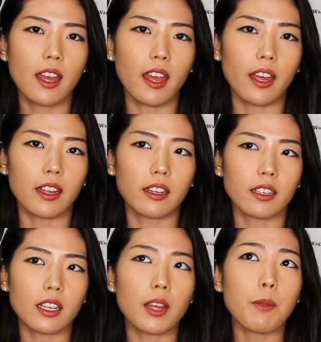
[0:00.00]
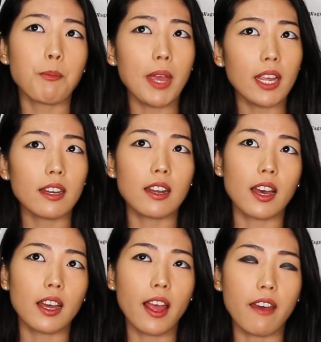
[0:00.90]
And it may
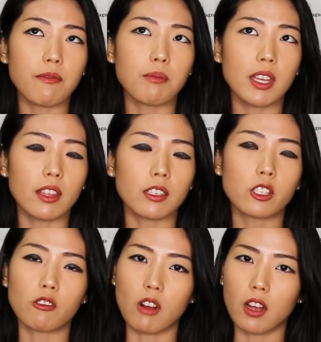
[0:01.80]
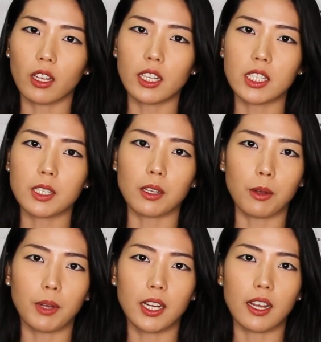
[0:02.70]
not have been the strongest
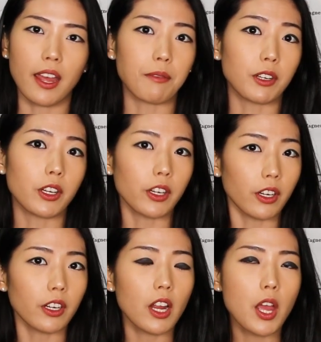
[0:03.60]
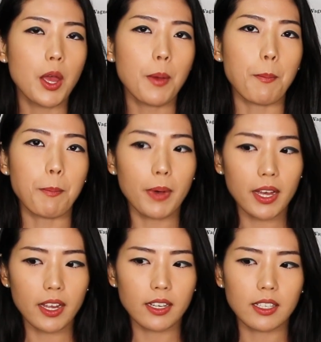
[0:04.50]
low end I ever heard,
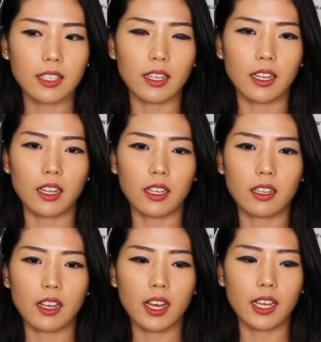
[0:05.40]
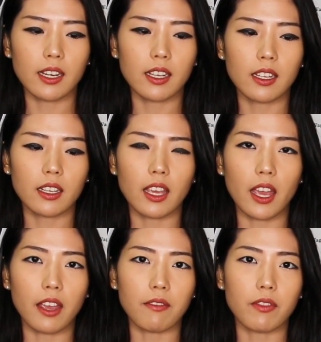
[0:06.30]
but it kind of
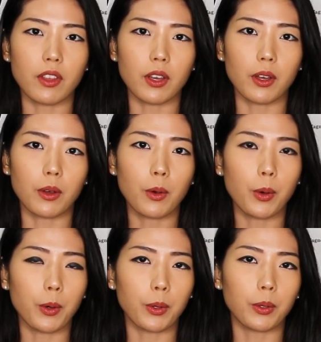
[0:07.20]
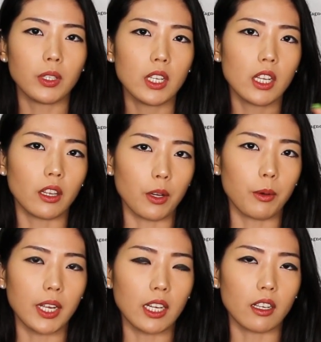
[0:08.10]
gave the whole low
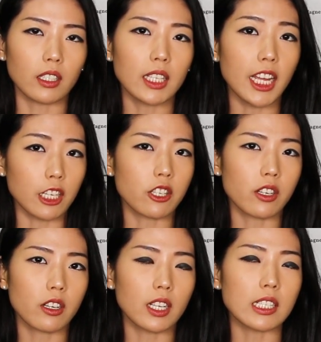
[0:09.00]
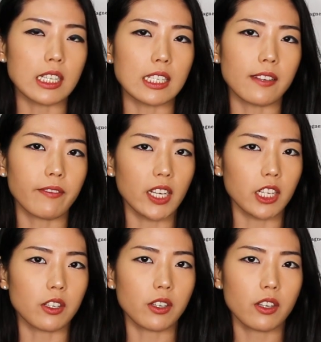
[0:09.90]
end a texture, good sense of
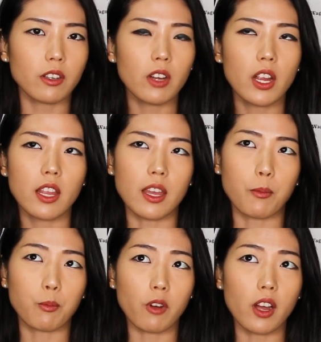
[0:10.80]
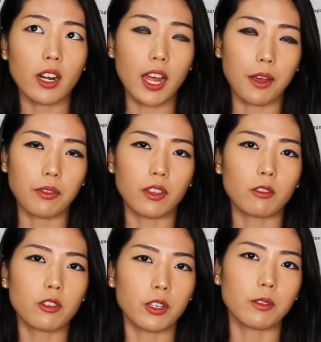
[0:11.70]
texture that brought out the
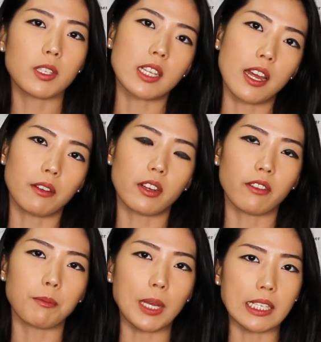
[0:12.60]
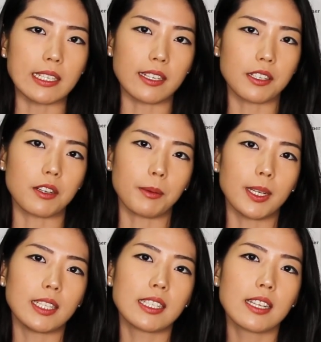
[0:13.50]
true sound of bass
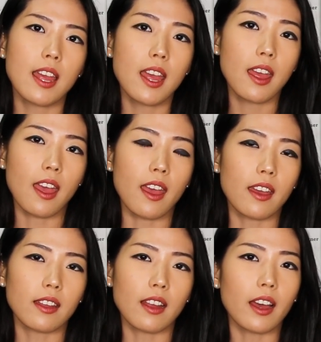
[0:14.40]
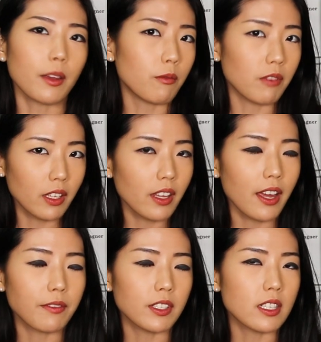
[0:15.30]
instruments. And I really
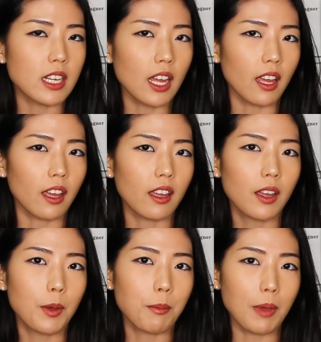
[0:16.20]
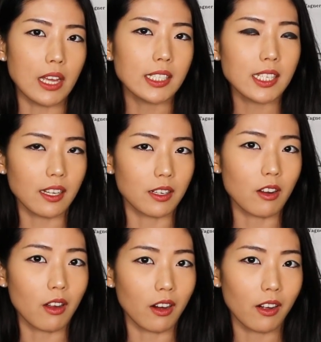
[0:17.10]
have to say, bass
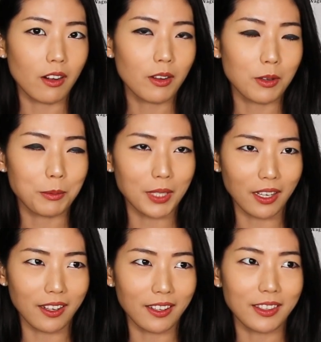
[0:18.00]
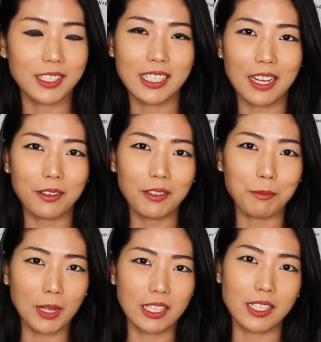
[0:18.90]
guitar, oh my god, the sound
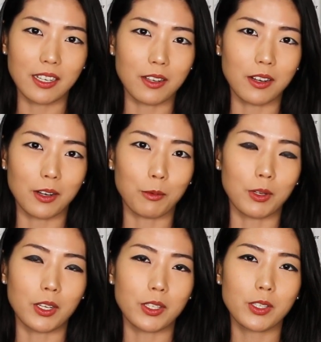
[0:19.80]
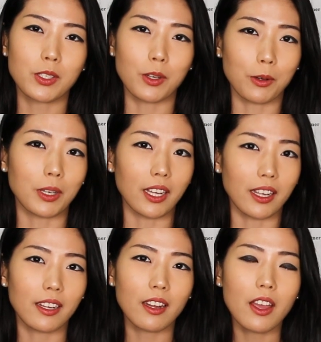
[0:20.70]
of bass guitar was so
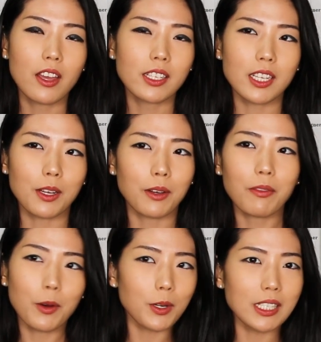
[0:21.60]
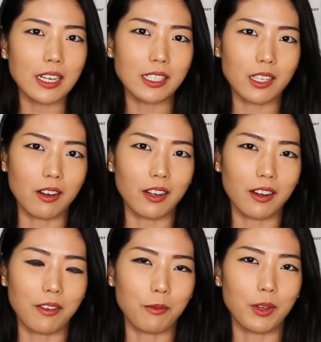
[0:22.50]
good. So of course I started
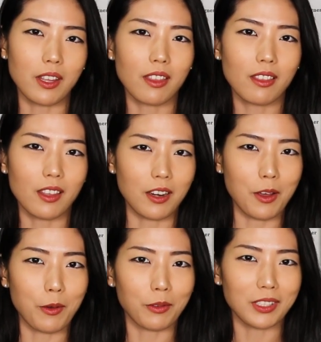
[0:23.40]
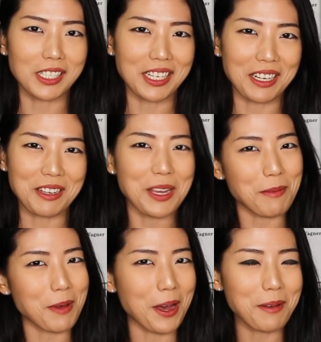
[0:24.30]
off with, listening to
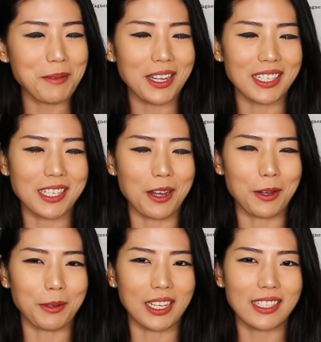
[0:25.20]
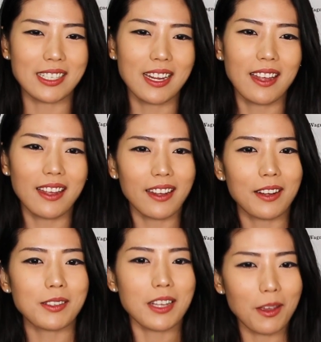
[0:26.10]
hip hop as always. And
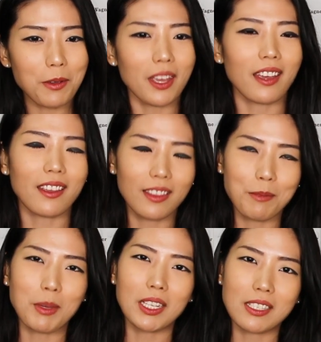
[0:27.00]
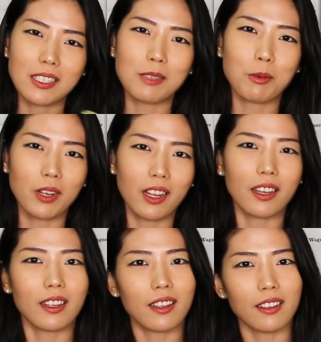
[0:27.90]
I was like, okay, the bass is pretty
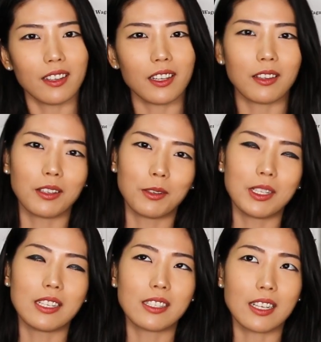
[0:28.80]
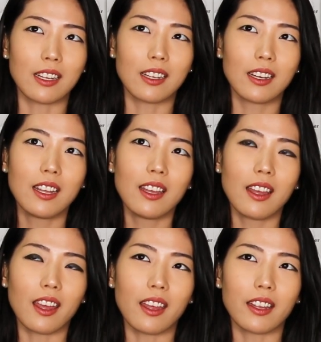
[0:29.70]
good, like the low end is good.
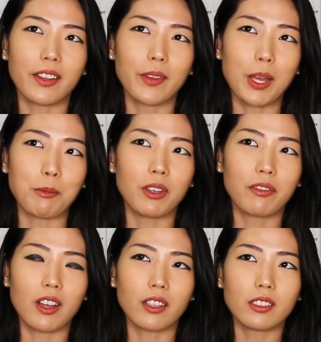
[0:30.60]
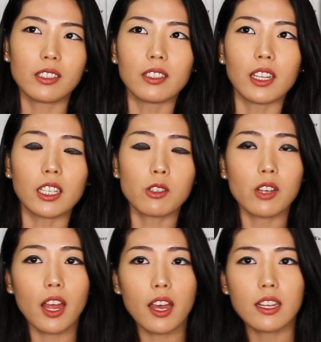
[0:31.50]
And I moved on to like
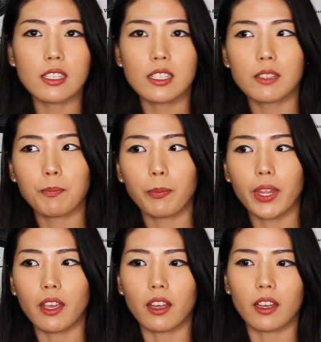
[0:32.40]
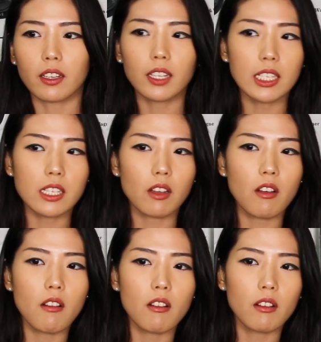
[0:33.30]
jazz,
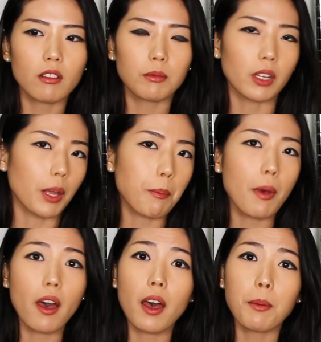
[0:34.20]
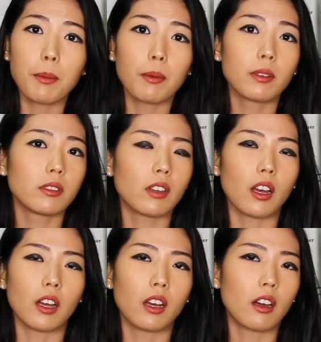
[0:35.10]
classical, like pop,
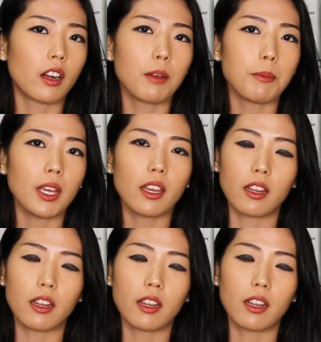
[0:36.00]
R&B